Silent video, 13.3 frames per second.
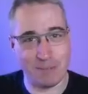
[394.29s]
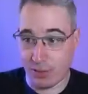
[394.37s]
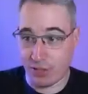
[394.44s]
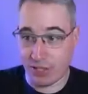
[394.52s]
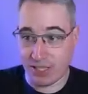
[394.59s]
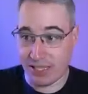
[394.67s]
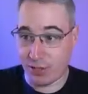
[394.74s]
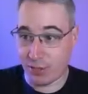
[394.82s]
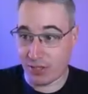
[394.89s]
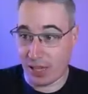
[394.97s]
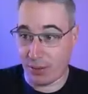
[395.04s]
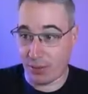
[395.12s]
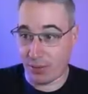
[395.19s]
Now, just like
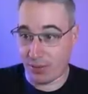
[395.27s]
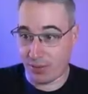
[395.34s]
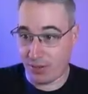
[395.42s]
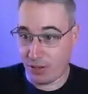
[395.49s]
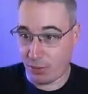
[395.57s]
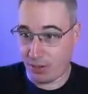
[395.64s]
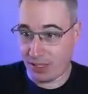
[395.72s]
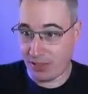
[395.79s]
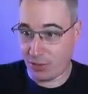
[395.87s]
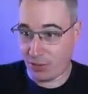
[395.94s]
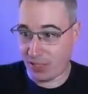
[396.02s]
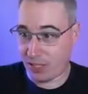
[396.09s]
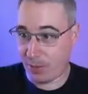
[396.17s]
those other, you know,
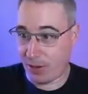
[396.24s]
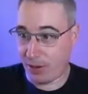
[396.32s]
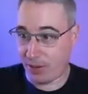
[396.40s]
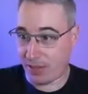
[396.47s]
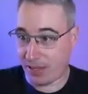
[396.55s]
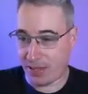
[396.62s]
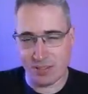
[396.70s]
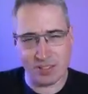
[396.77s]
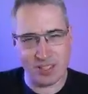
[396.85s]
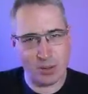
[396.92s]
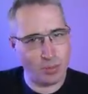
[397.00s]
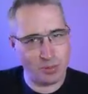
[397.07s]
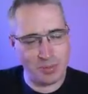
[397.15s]
these transparent
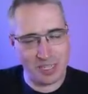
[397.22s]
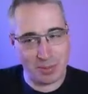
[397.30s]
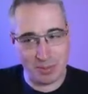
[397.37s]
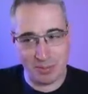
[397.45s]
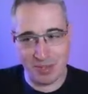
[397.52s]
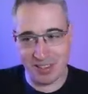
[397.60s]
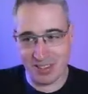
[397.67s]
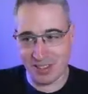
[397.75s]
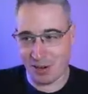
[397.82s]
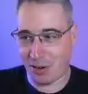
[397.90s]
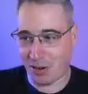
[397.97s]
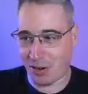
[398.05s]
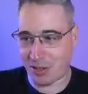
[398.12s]
things that will become
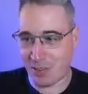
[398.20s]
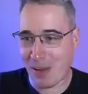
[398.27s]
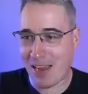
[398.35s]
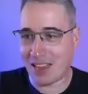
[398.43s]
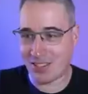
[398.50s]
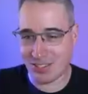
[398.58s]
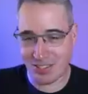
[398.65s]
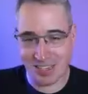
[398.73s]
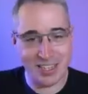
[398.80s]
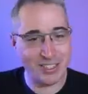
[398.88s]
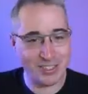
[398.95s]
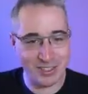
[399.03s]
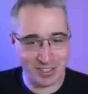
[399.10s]
our, our spans on
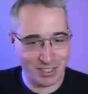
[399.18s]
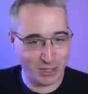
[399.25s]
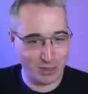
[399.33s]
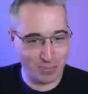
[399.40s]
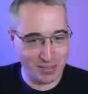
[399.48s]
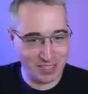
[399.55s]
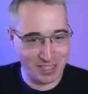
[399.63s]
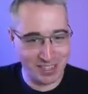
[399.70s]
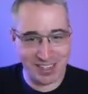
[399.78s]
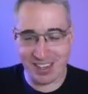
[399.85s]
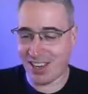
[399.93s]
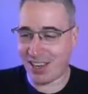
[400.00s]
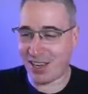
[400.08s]
the edges, I should be
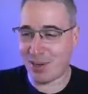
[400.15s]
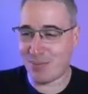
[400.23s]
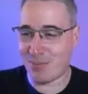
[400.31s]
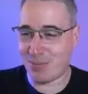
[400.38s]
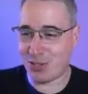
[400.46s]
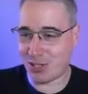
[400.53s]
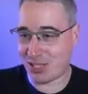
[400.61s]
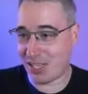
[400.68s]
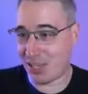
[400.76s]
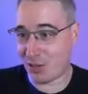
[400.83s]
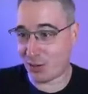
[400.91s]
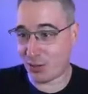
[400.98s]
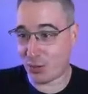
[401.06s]
saying, um, just
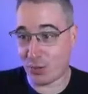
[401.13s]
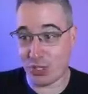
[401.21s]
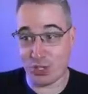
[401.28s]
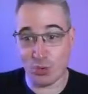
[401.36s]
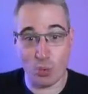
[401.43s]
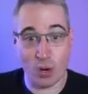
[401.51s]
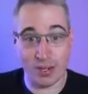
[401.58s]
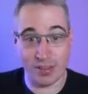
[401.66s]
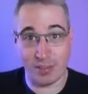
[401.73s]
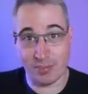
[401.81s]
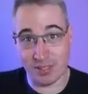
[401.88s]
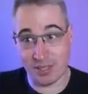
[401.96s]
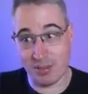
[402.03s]
like those, we do
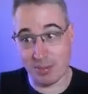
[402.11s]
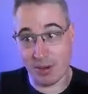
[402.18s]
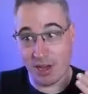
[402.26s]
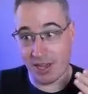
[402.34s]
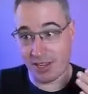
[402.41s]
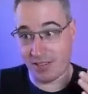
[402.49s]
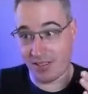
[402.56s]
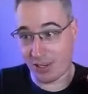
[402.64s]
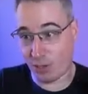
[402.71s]
want them to be behind.